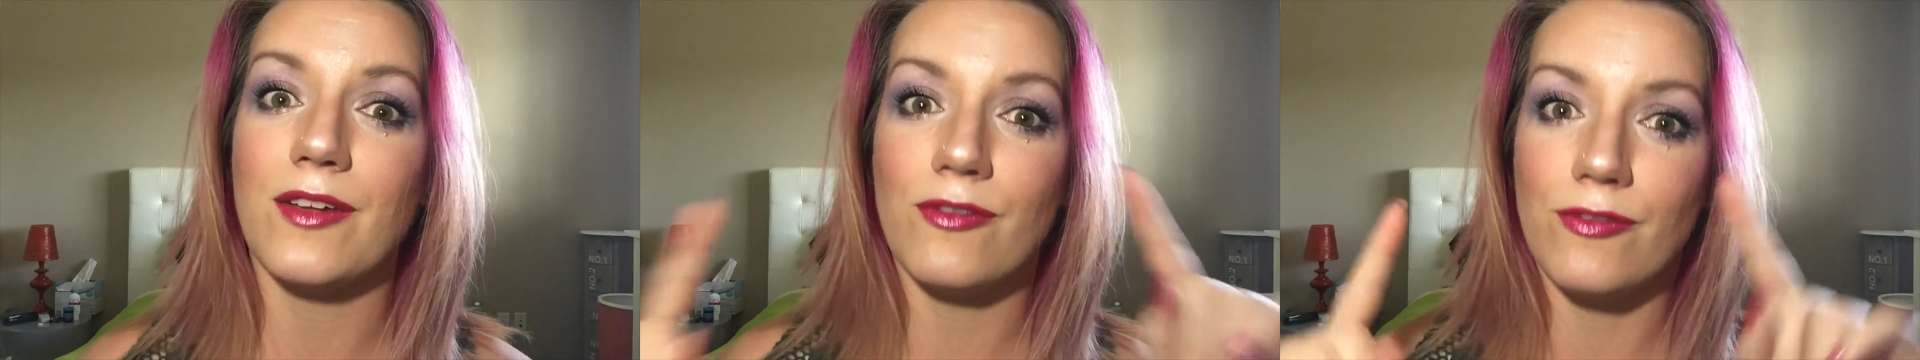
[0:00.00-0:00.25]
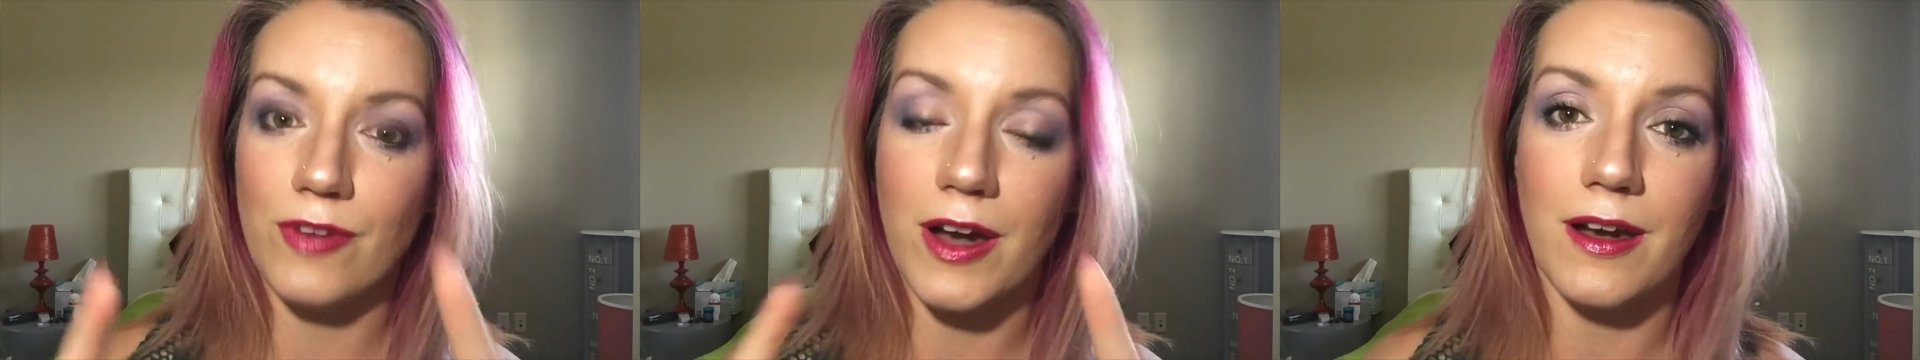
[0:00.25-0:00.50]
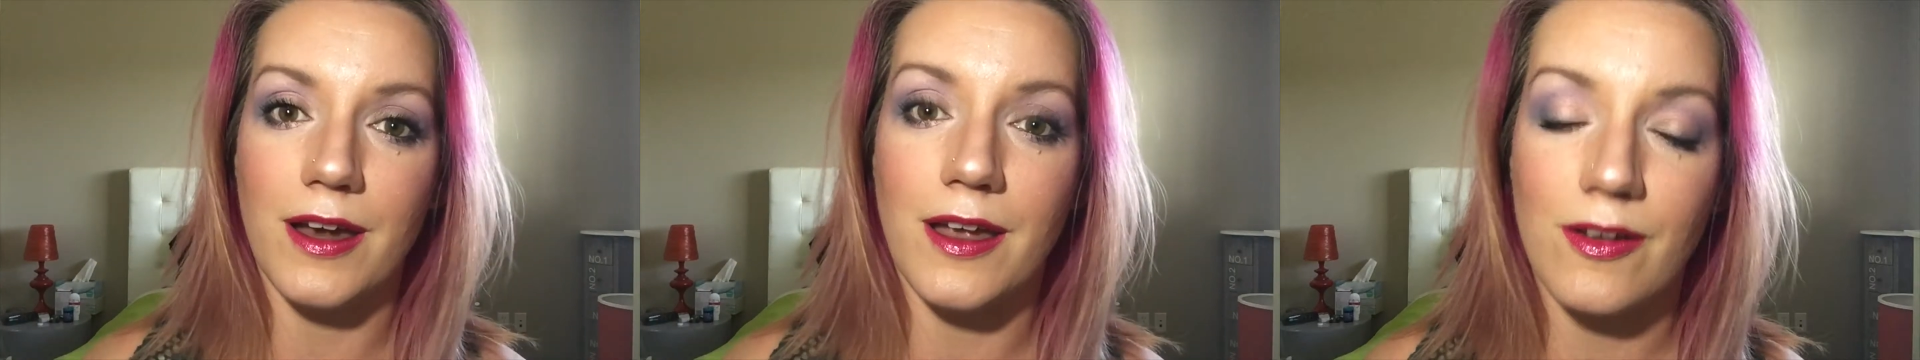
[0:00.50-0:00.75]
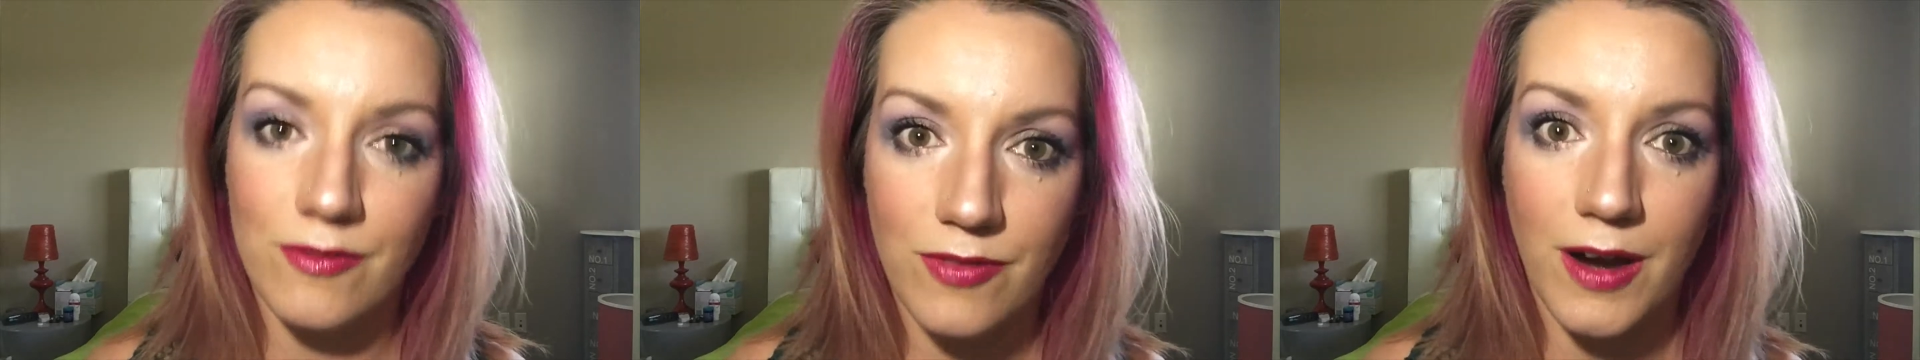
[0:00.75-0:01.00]
very,
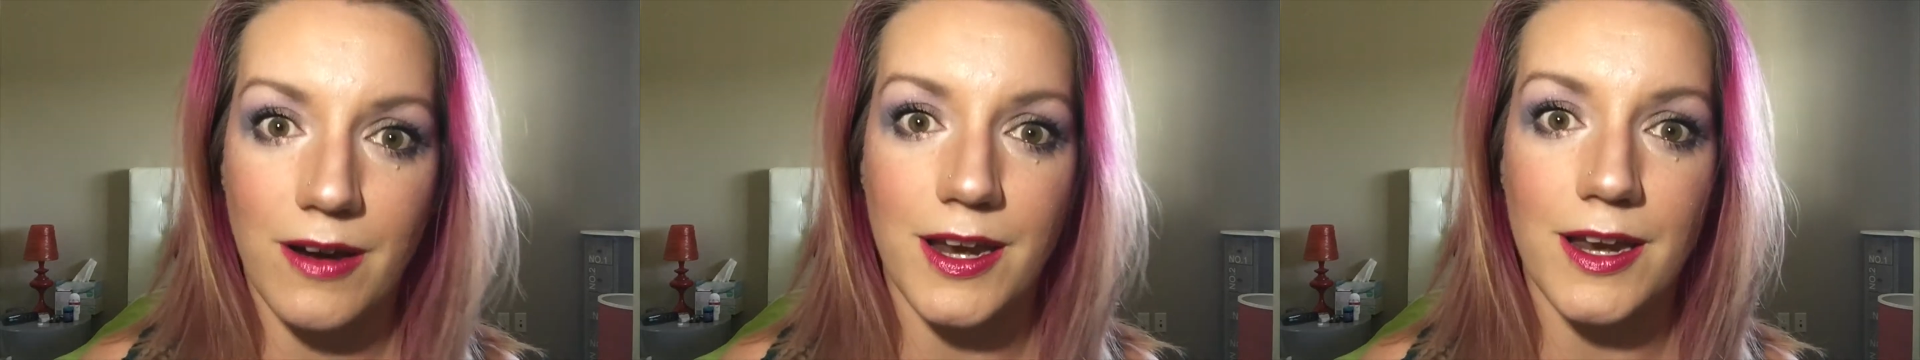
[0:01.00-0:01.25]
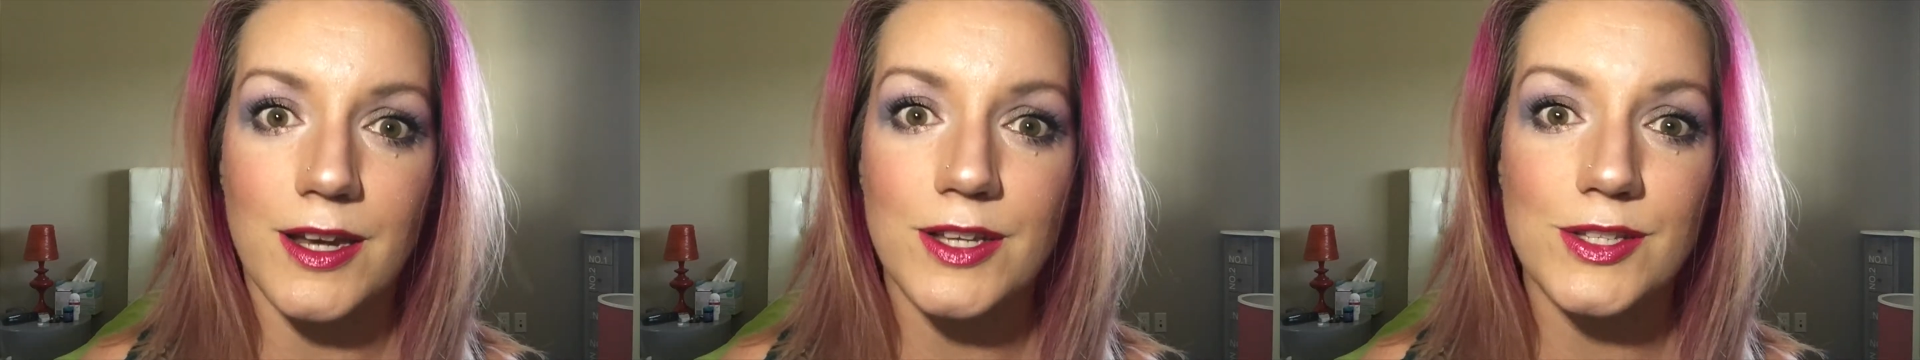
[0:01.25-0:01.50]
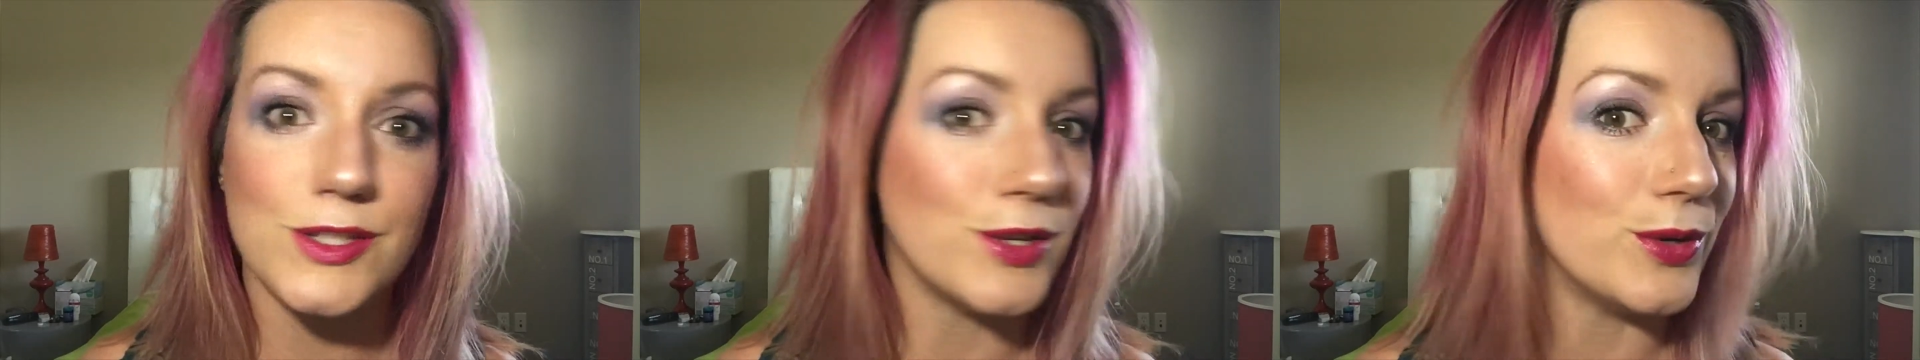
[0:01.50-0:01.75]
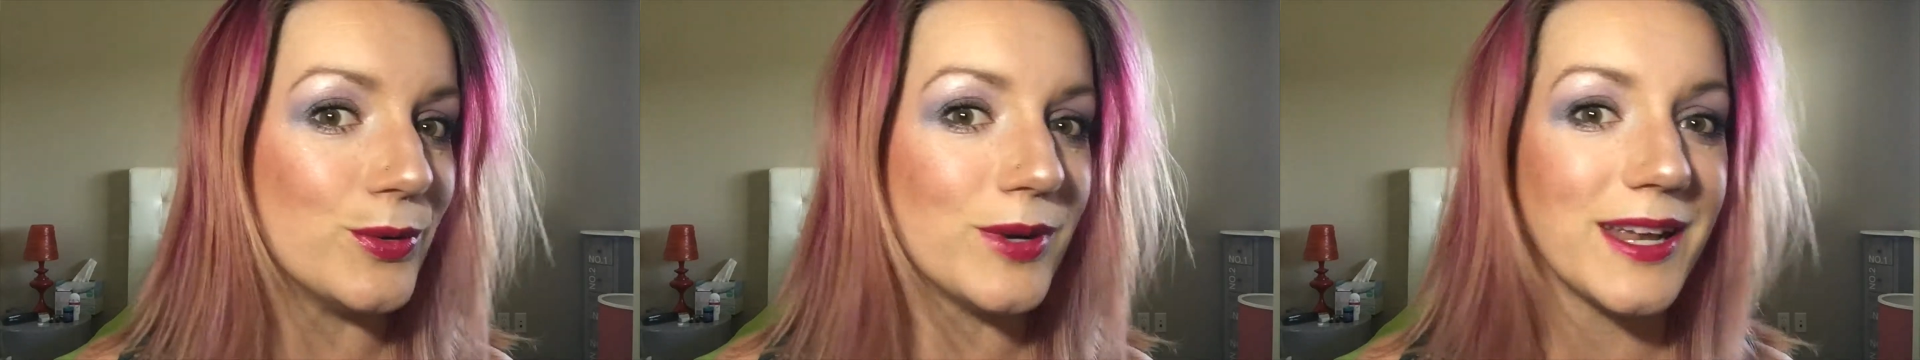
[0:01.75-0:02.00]
very
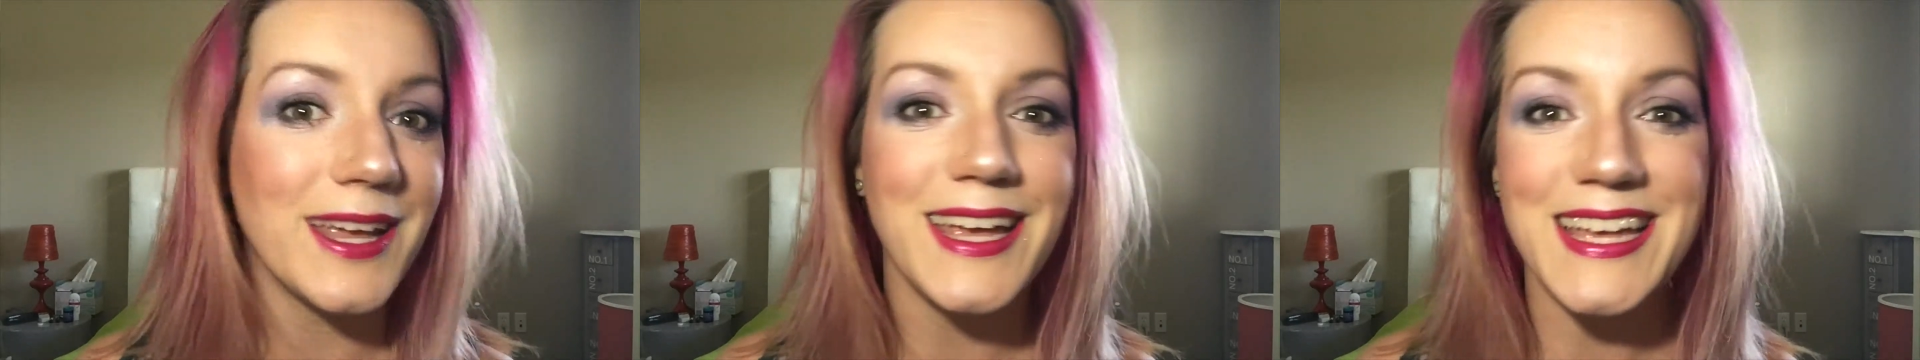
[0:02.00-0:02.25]
soon.